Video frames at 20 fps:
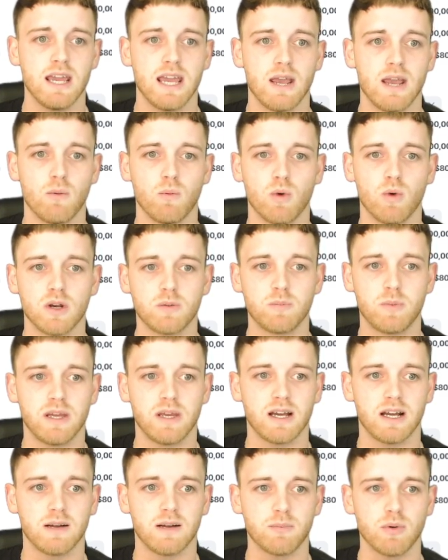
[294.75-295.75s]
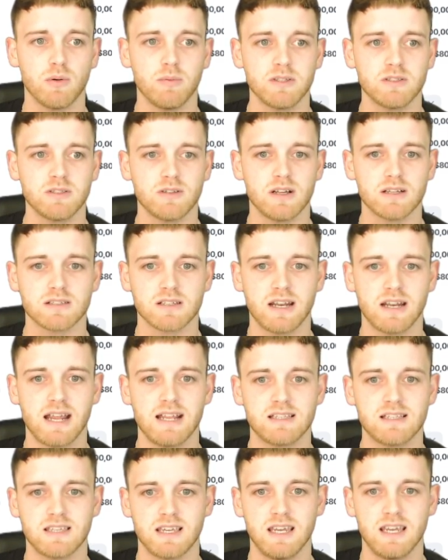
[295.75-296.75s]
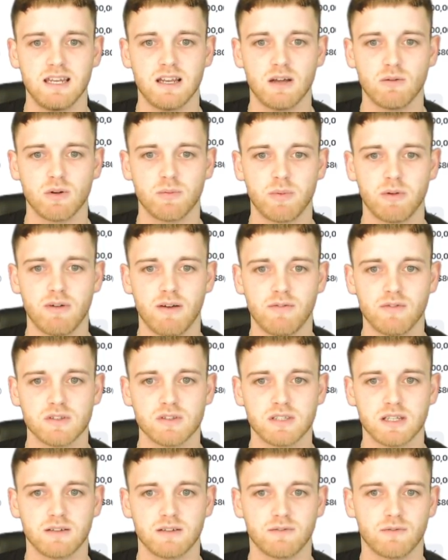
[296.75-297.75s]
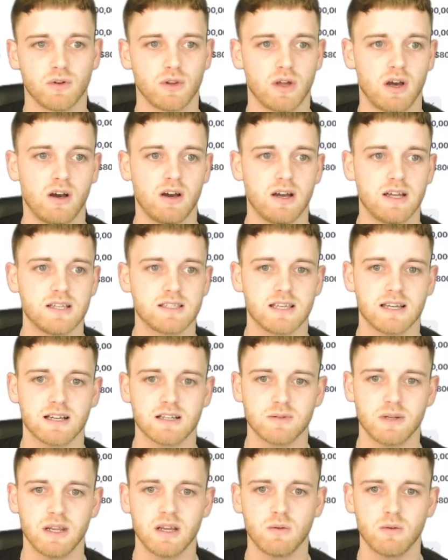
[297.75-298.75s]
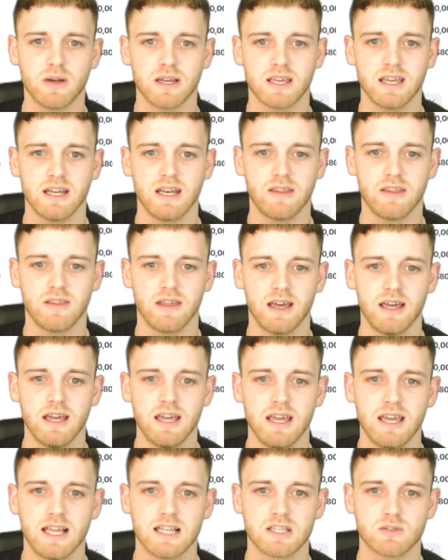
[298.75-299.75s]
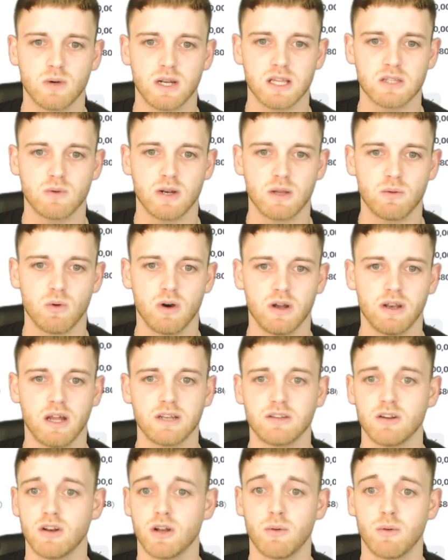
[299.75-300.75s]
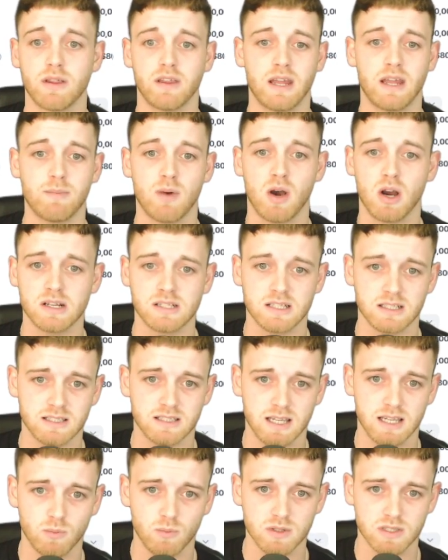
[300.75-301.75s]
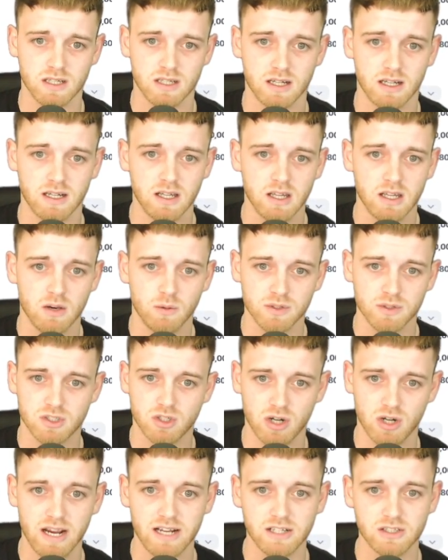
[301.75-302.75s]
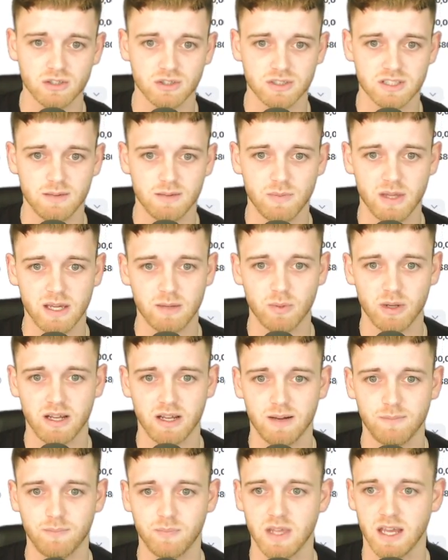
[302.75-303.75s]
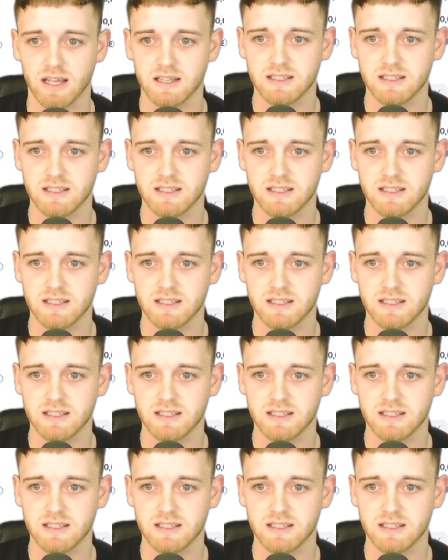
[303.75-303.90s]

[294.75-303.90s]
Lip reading: It would be probably 2018 I would be referencing for the highs there, because we didn't quite get it there in 2021. I don't know whether their marketing team was trash or something, but yeah,